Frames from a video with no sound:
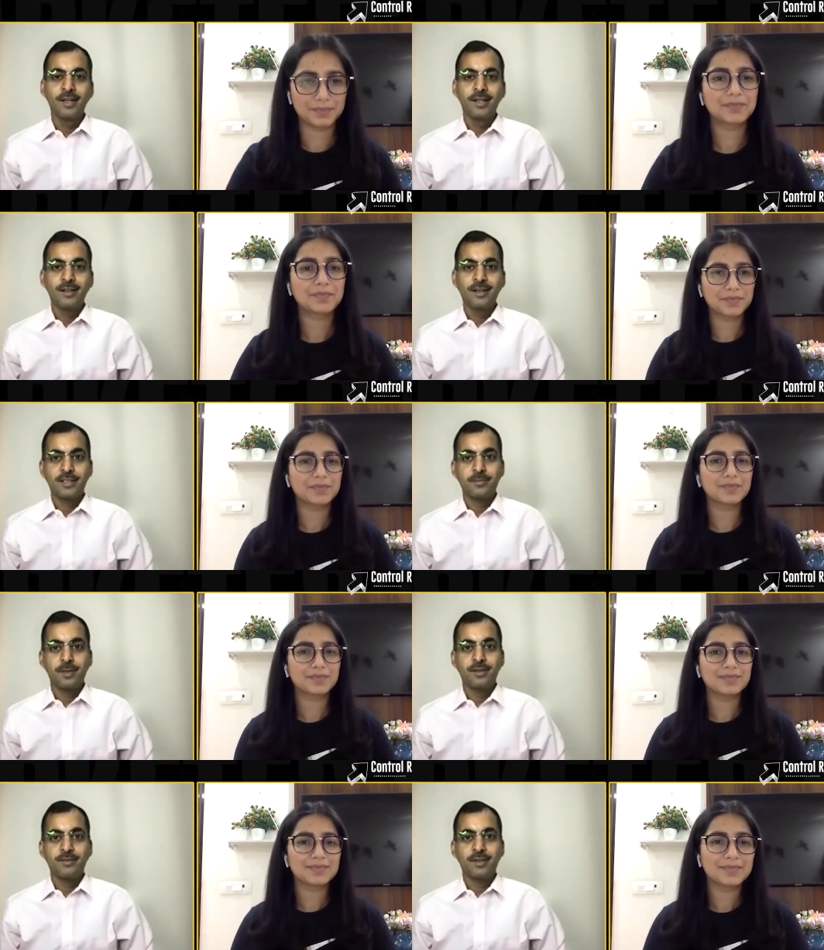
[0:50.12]
Speaker 1: Next
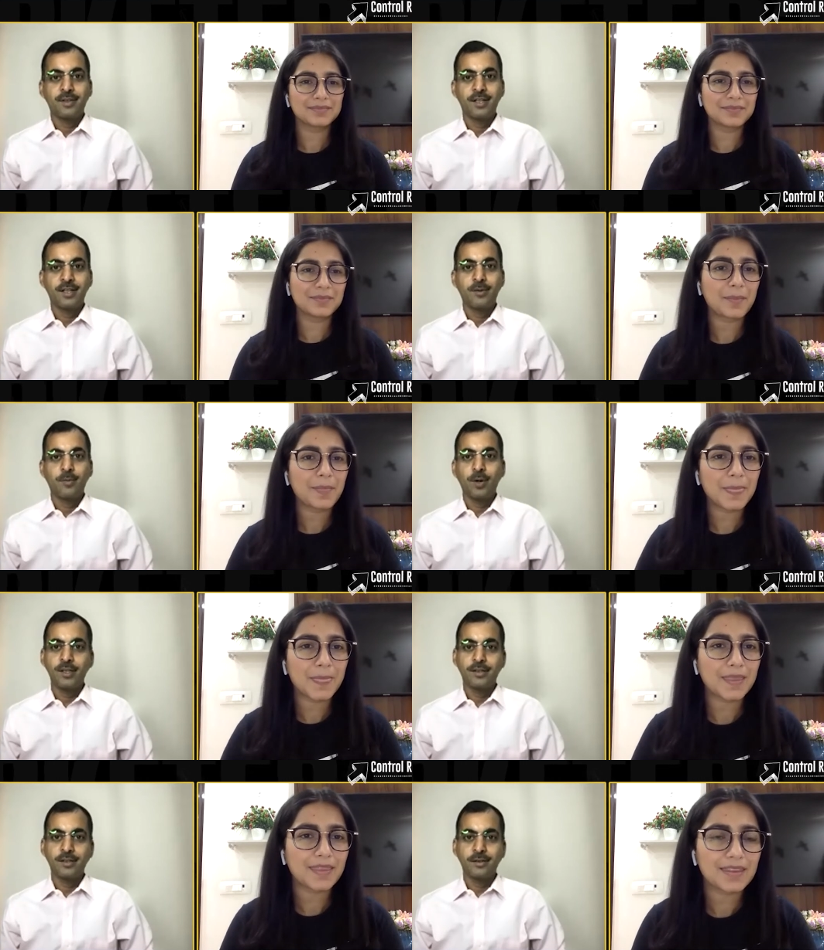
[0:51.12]
month we are hitting a
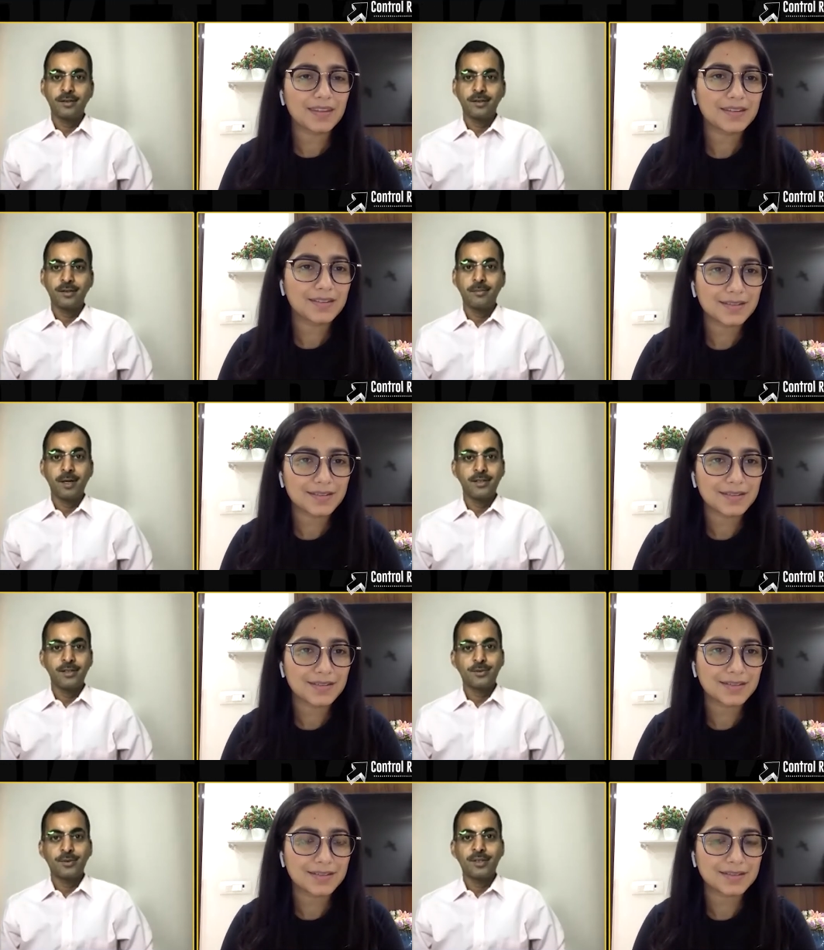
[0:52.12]
one-year
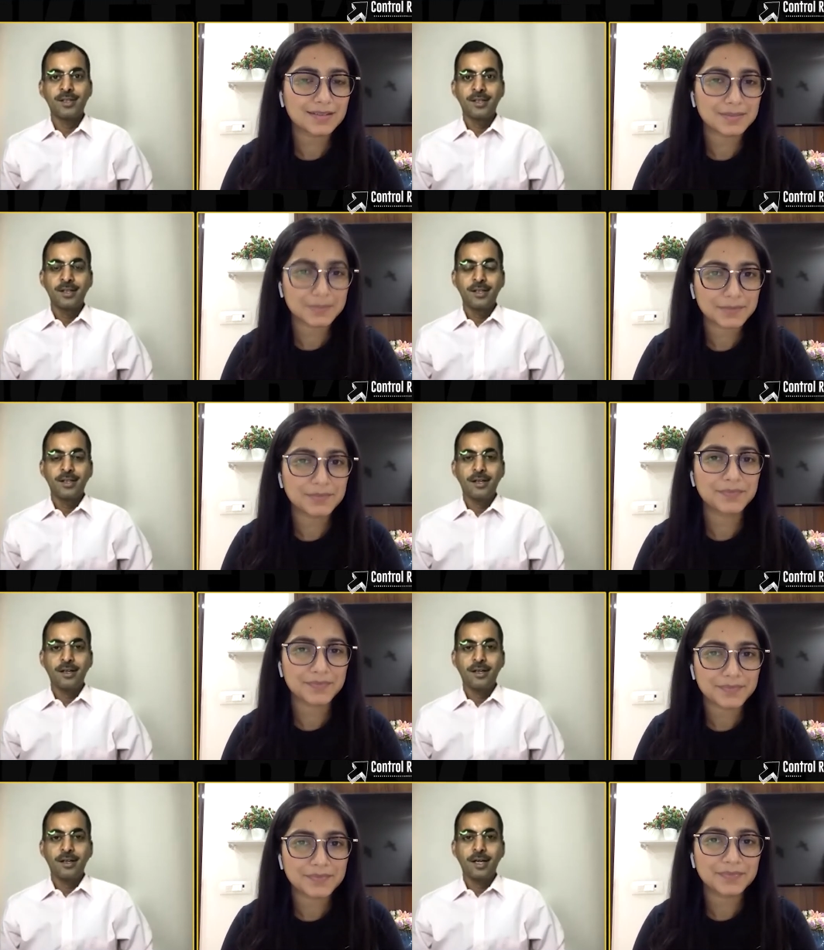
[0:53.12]
milestone.
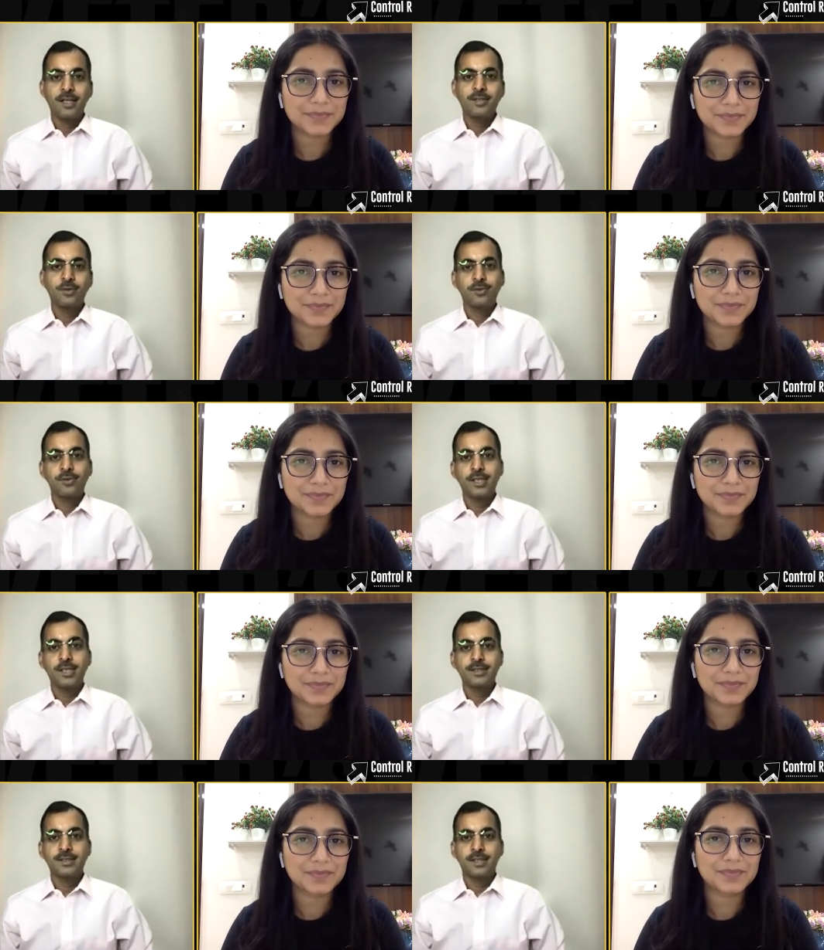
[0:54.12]
Uh, as you know, Trade
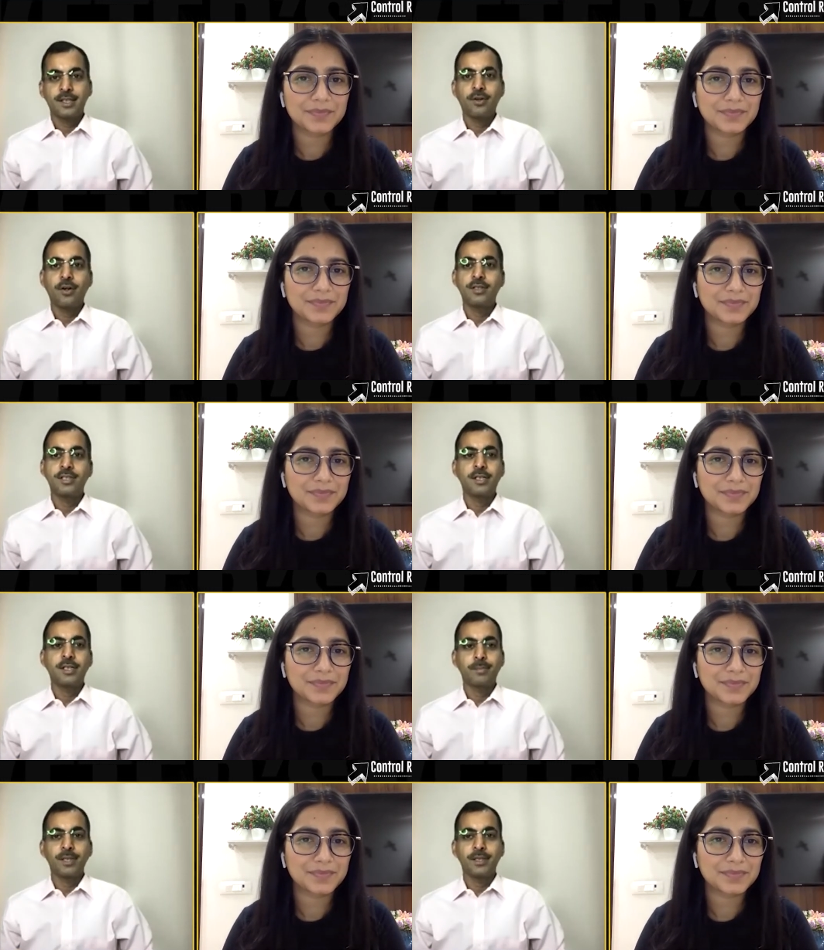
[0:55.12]
Desk is a technology
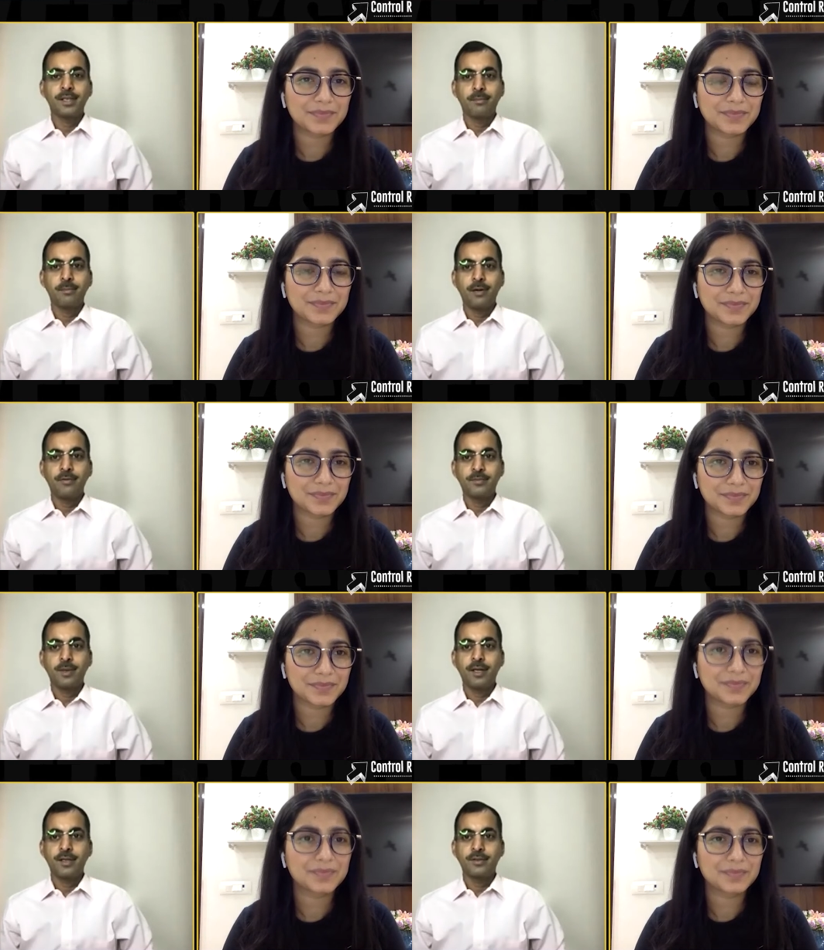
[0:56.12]
company that empowers
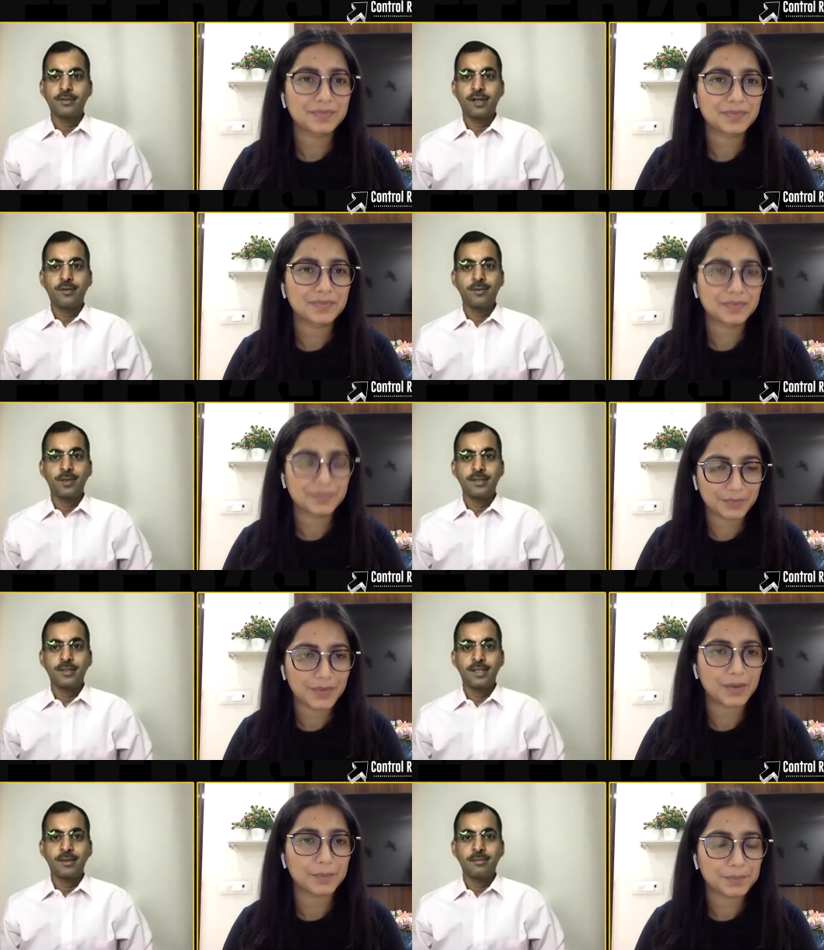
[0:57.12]
buyers of
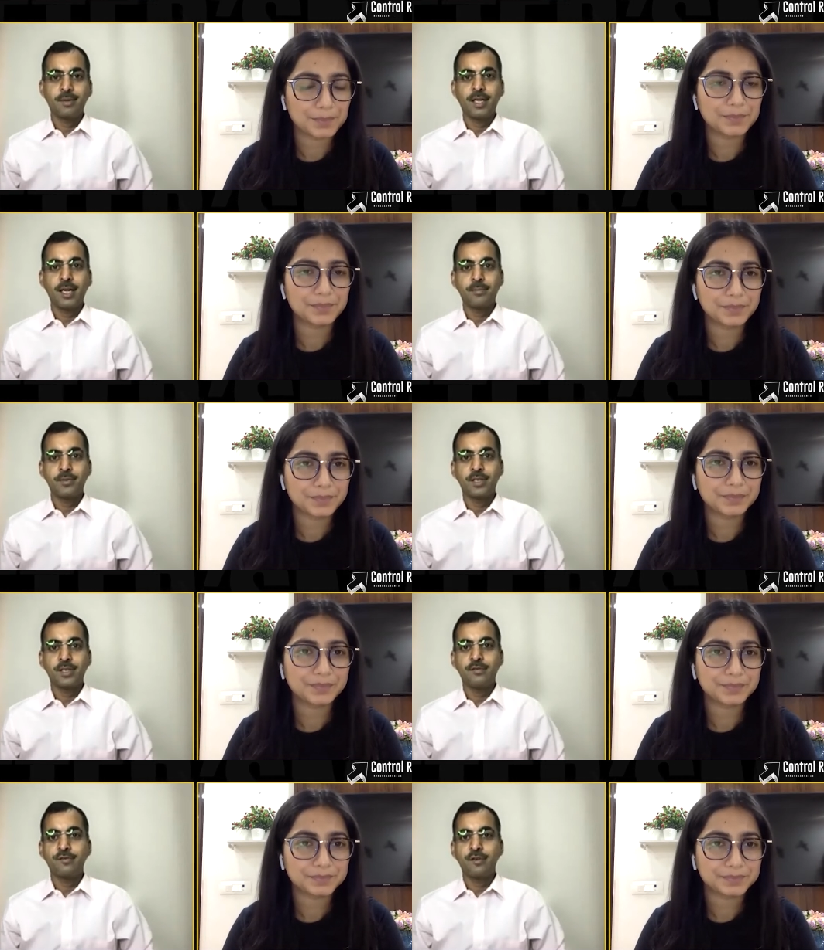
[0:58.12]
advertising by capturing the
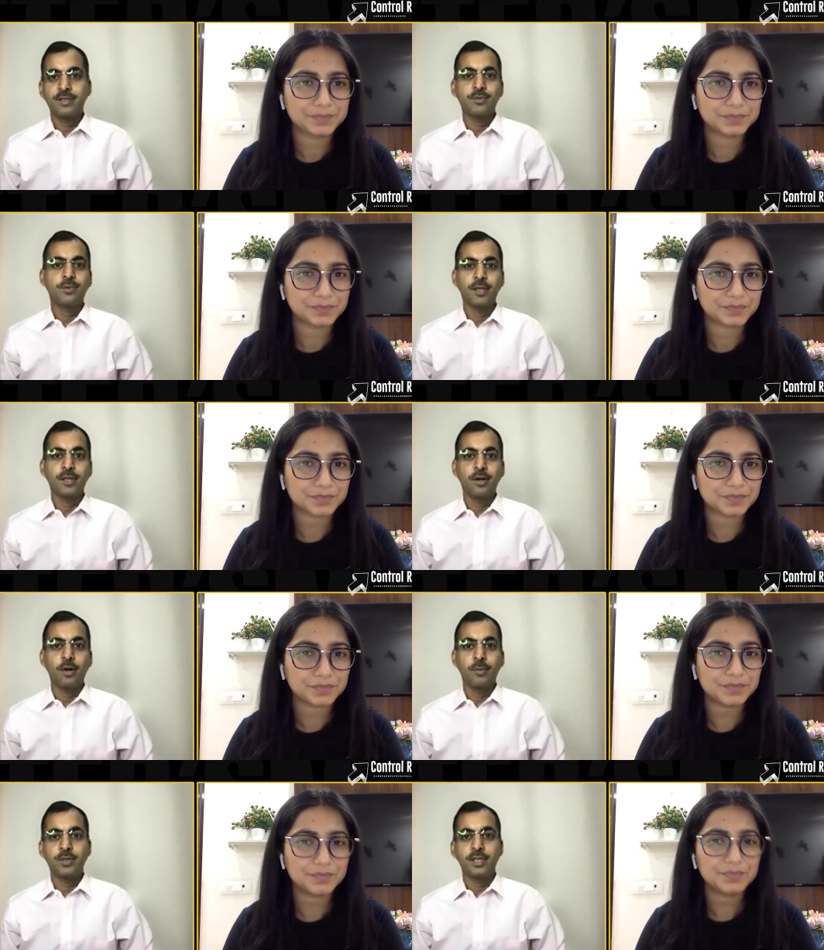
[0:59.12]
fast growing
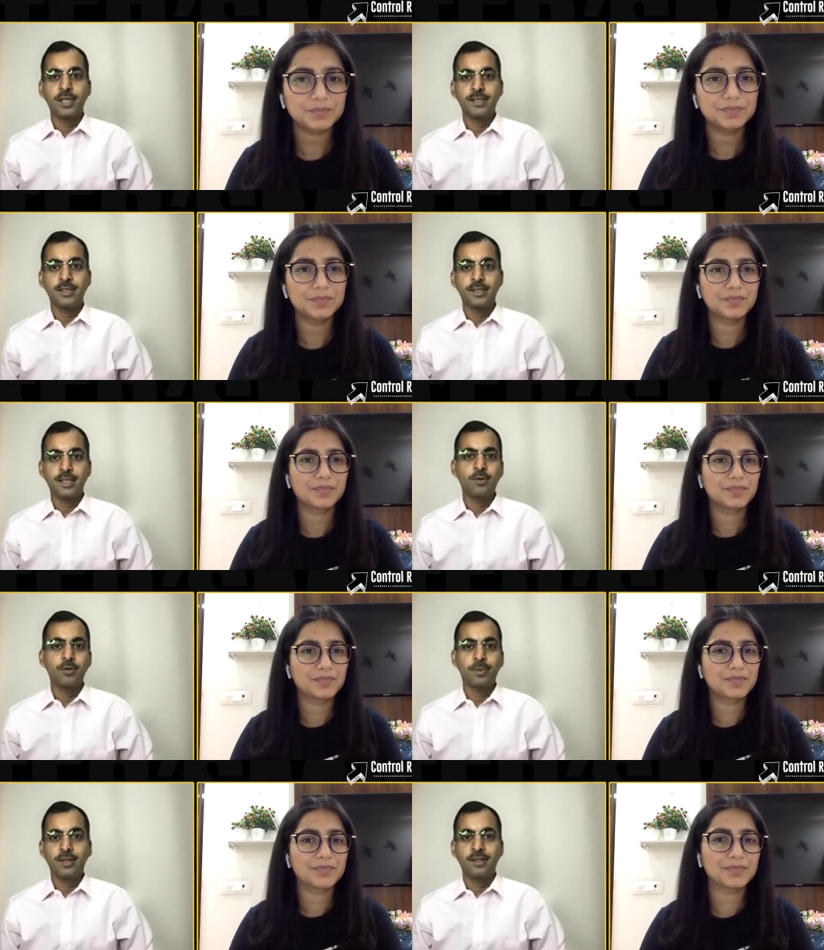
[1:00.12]
opportunities in
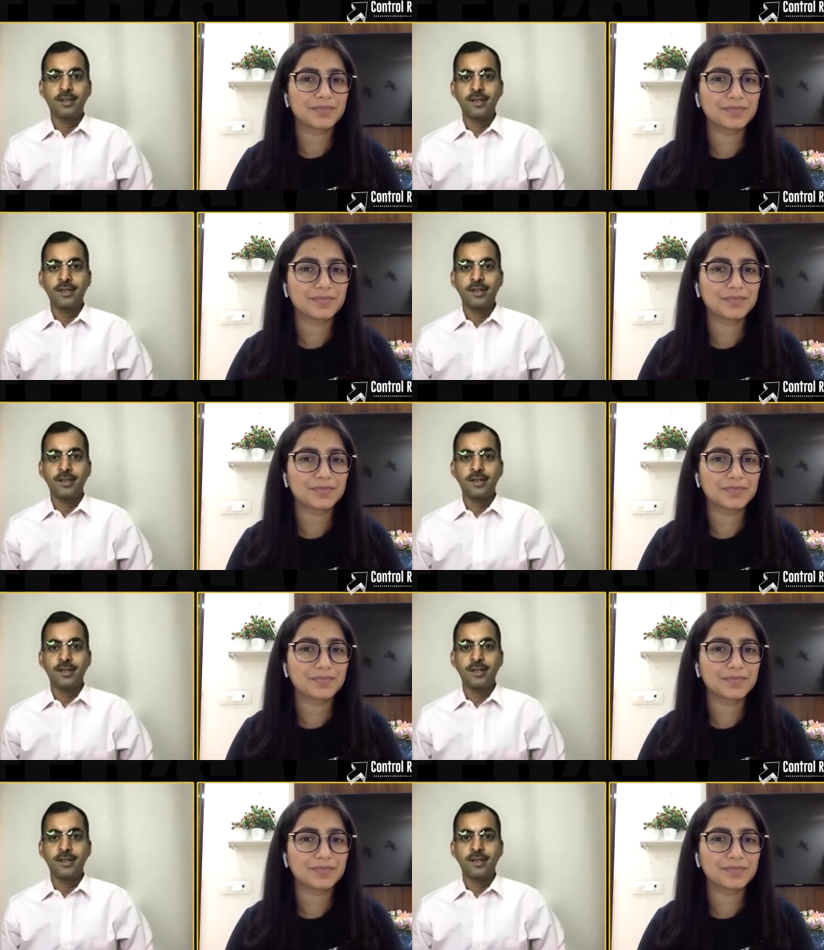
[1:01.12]
open internet.